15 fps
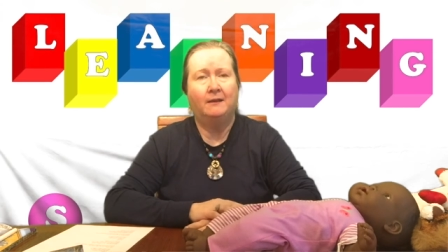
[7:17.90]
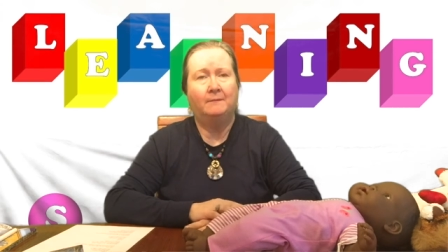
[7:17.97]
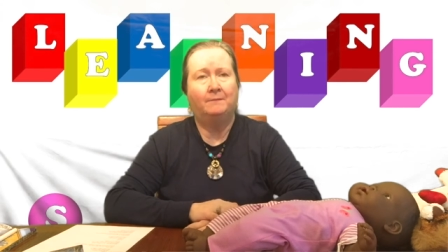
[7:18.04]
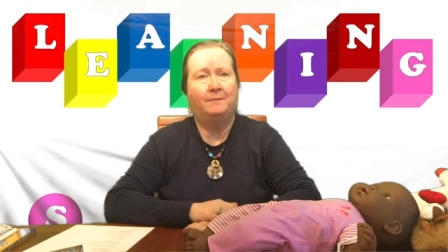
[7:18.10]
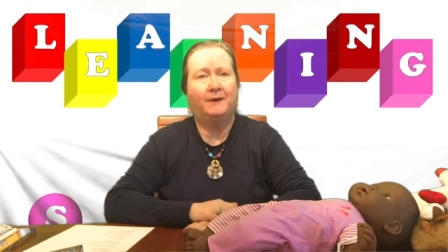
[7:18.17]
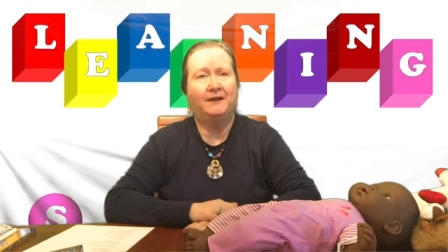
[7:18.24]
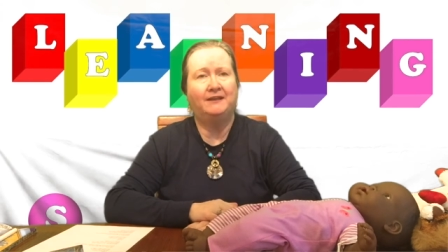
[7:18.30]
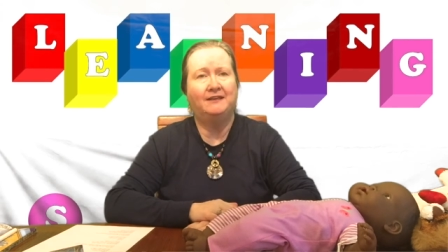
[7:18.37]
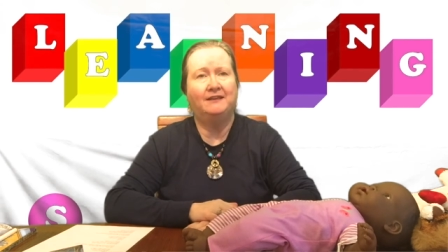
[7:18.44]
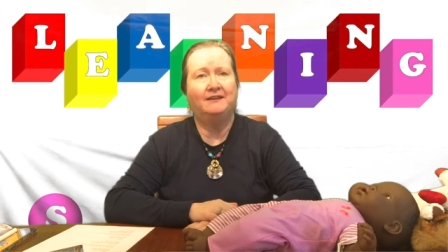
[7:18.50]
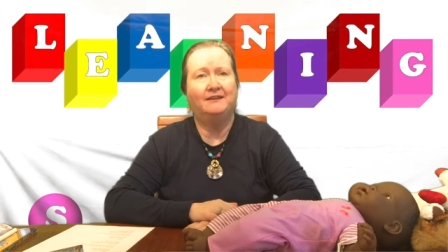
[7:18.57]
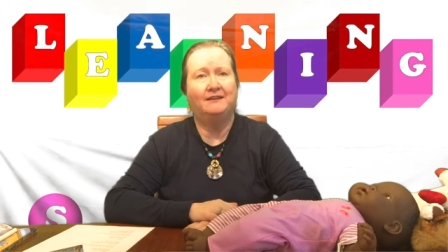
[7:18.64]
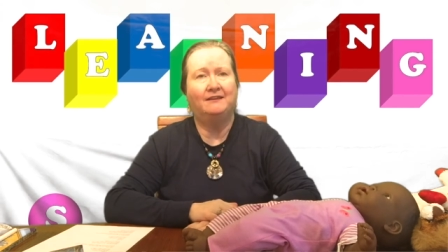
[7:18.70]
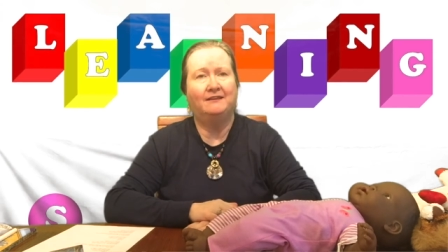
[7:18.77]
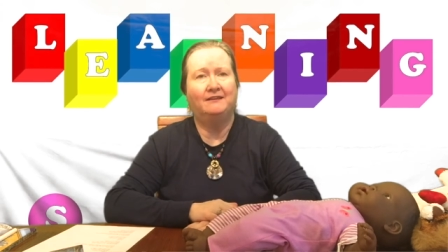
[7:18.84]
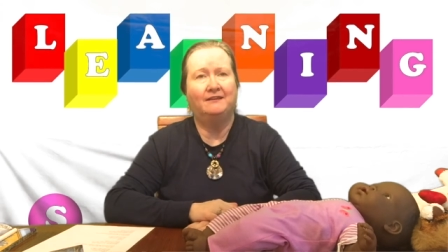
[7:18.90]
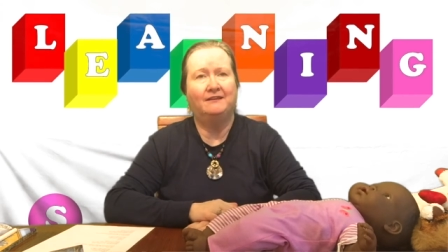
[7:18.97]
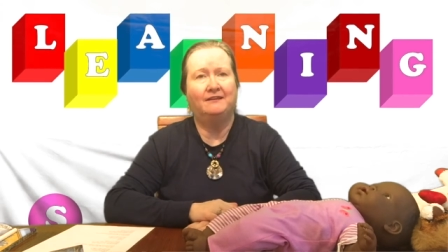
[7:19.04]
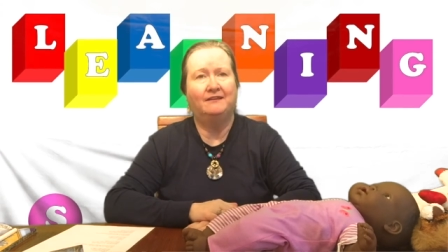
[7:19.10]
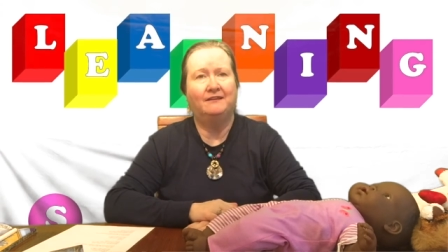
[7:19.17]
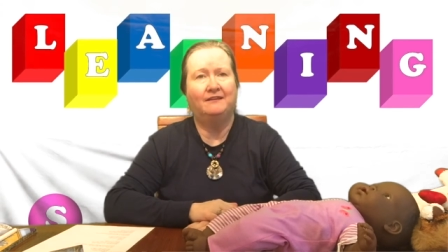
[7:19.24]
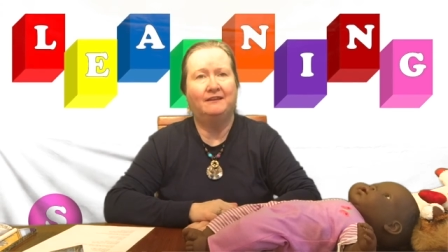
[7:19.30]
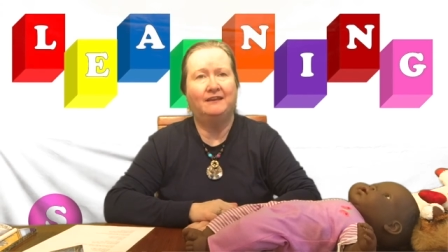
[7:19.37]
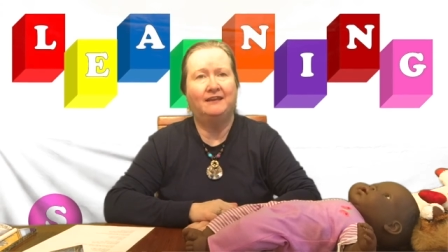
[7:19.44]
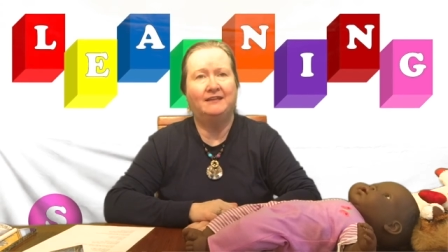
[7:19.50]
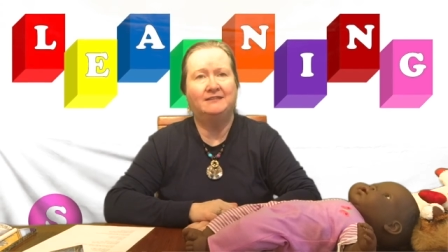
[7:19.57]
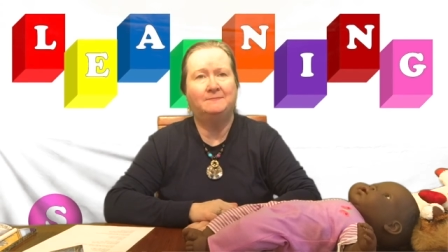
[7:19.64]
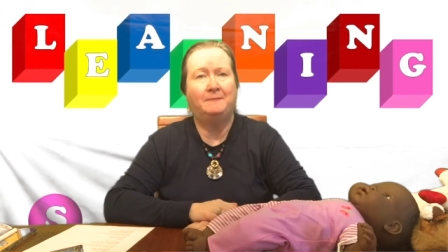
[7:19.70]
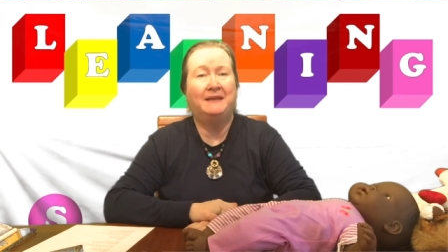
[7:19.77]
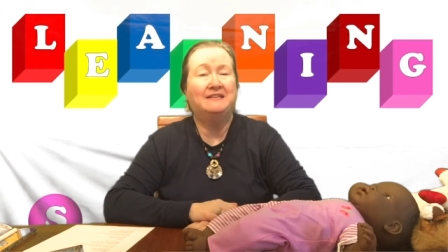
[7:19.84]
but it's
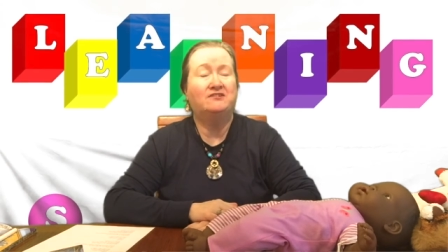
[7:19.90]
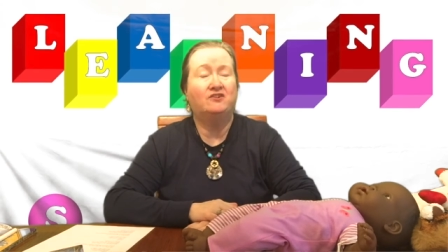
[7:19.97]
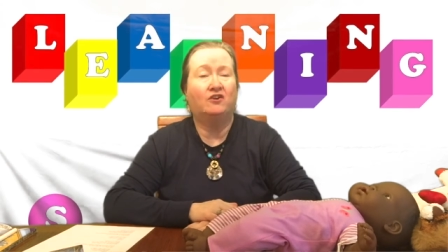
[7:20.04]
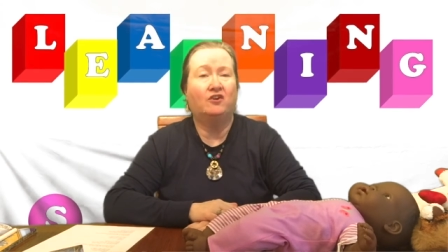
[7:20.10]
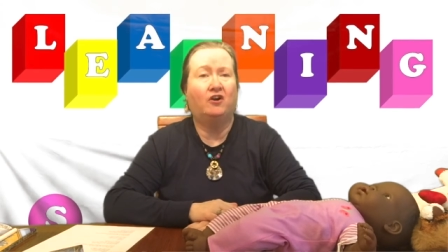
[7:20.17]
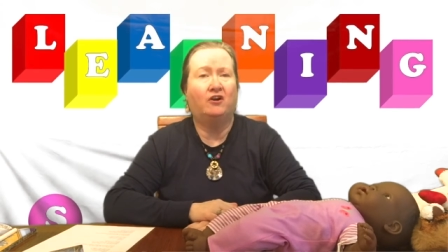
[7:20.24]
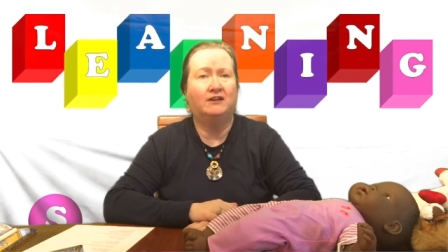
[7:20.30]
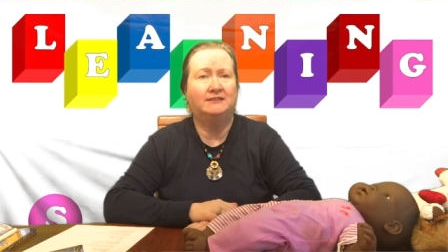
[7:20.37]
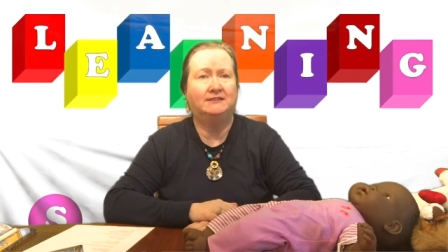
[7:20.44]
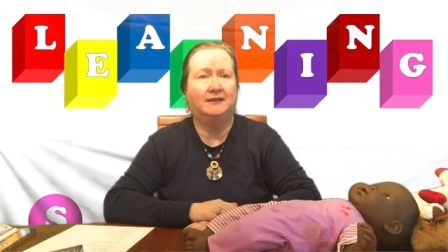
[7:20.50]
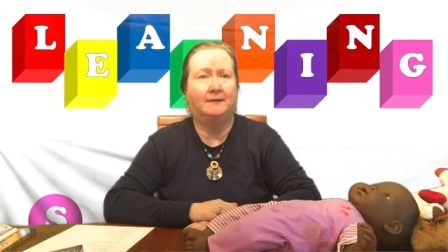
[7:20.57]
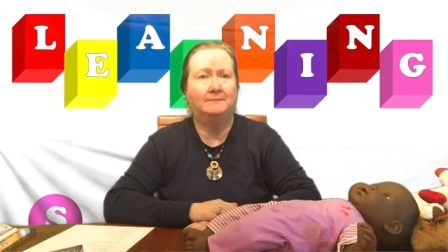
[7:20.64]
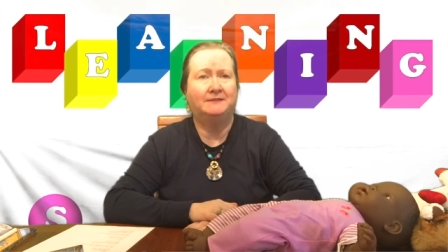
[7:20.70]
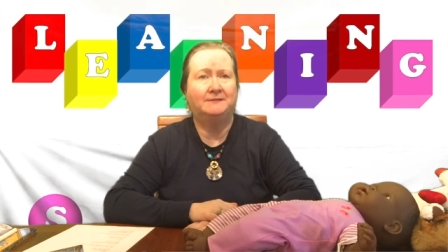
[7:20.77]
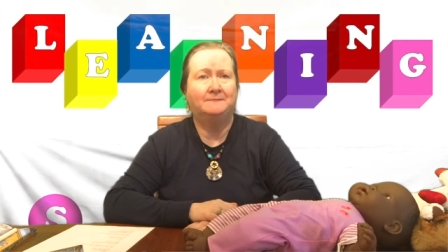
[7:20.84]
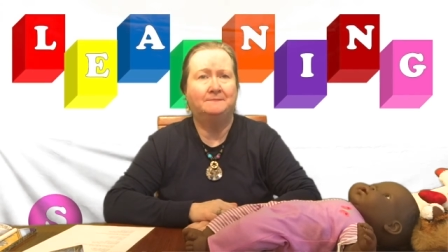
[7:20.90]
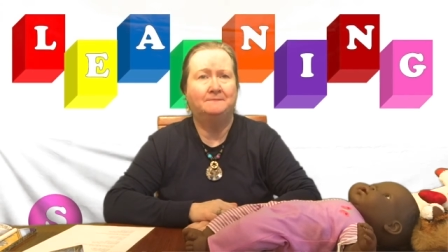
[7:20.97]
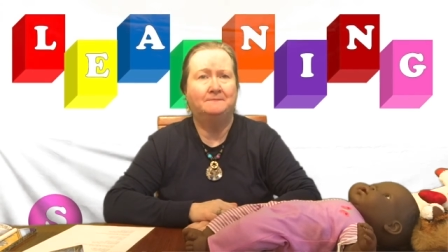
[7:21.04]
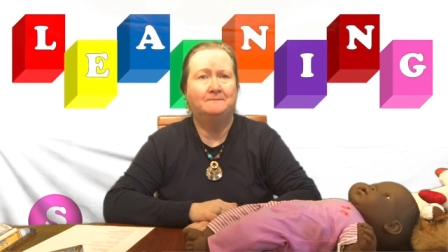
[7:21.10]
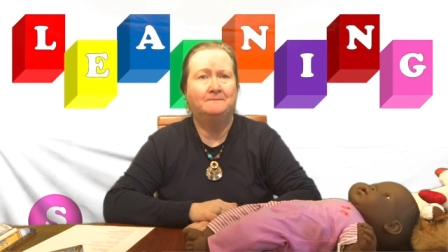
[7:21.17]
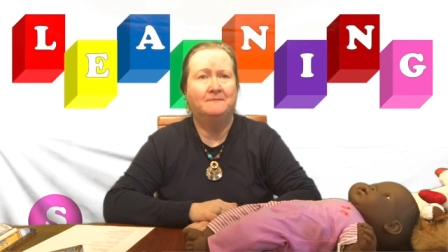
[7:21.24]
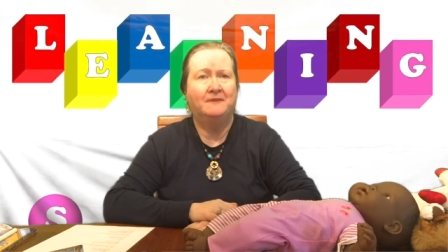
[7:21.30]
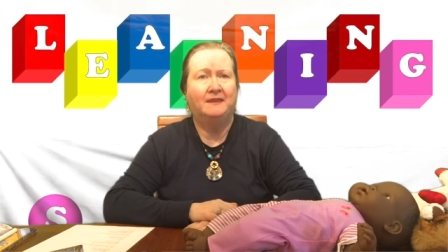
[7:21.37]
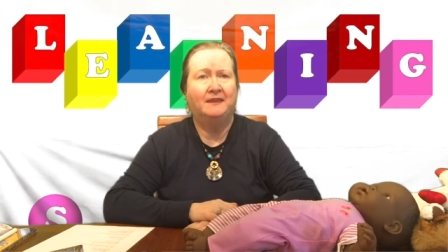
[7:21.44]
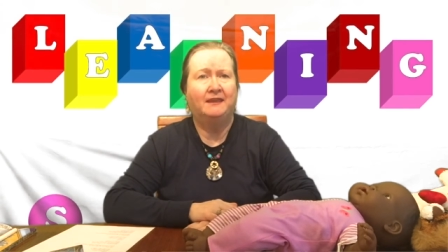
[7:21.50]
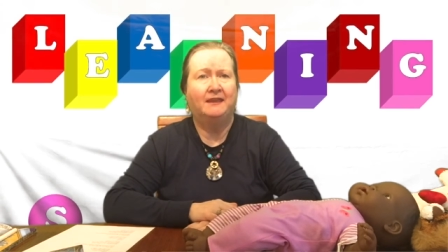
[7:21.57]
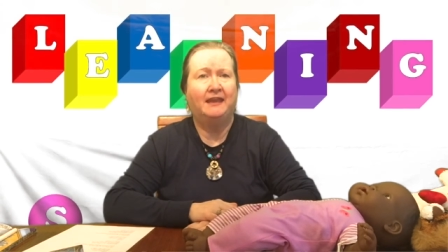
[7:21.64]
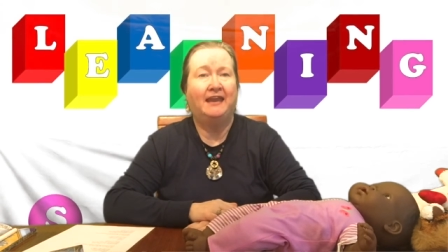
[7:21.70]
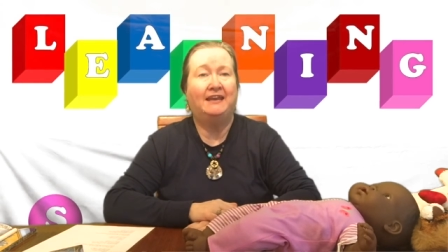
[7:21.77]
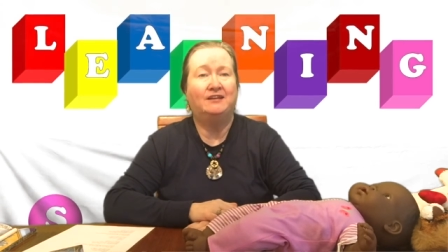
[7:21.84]
based on concepts,
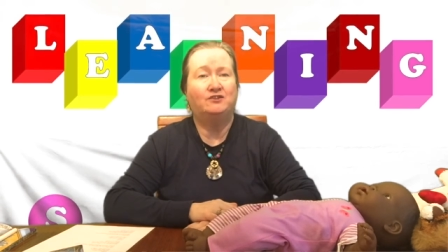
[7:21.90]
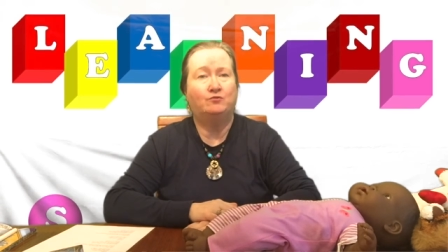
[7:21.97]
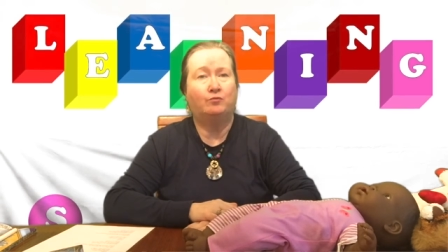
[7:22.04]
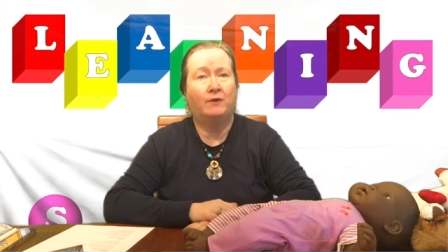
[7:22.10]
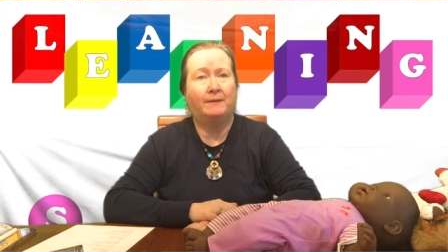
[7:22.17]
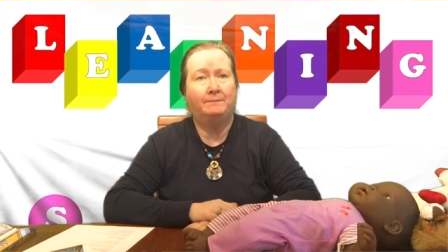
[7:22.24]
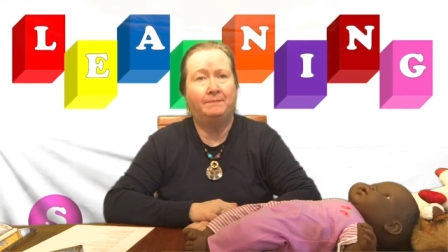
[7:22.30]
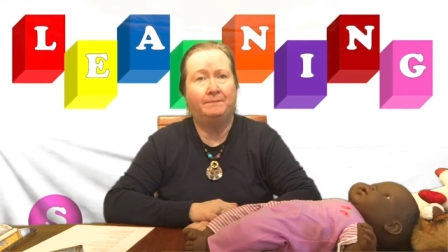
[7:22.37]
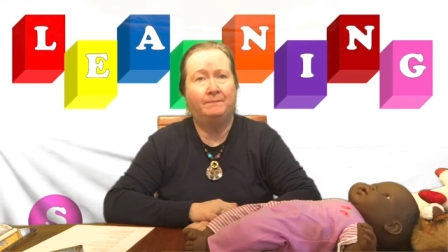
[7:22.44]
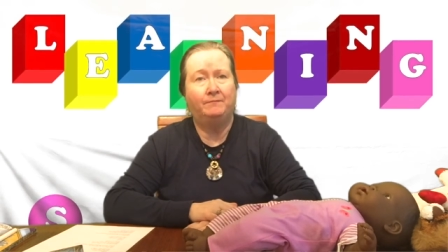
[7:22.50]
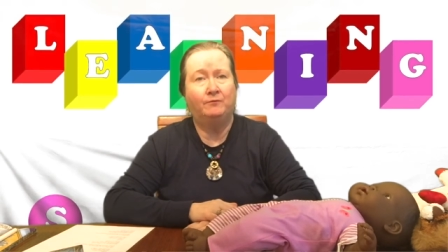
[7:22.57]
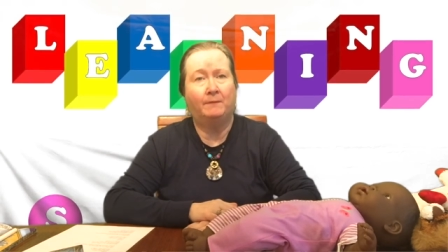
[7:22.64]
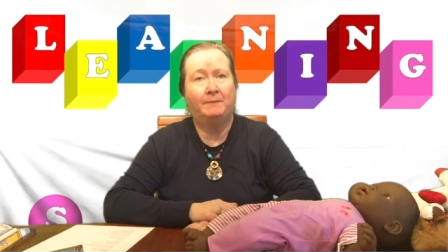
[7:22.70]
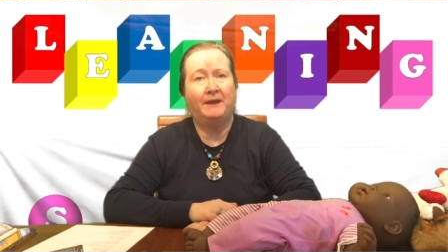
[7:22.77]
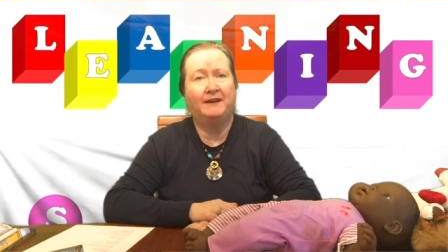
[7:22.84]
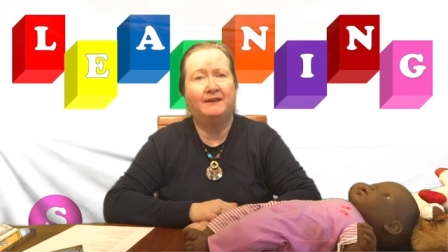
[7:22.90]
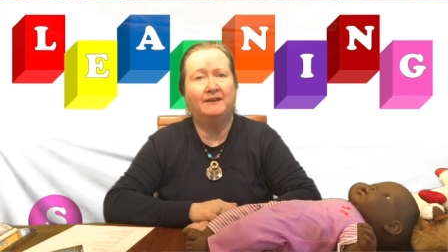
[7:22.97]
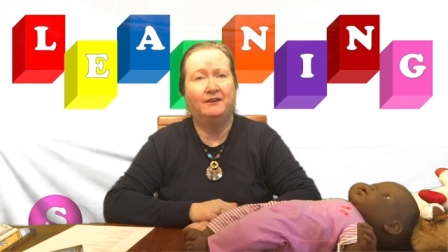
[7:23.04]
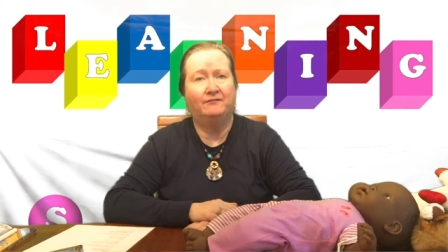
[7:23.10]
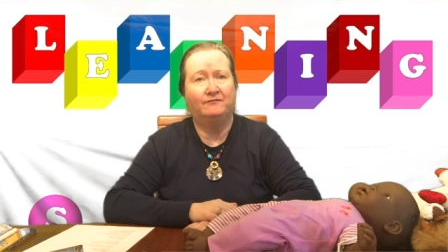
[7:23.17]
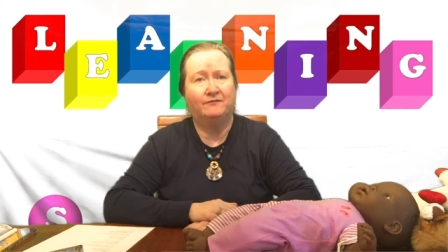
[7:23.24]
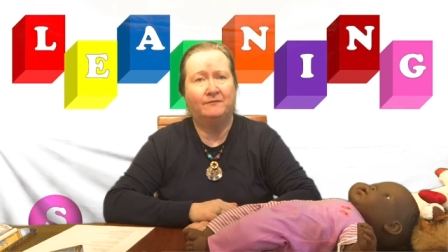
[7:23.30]
and it's repetitive.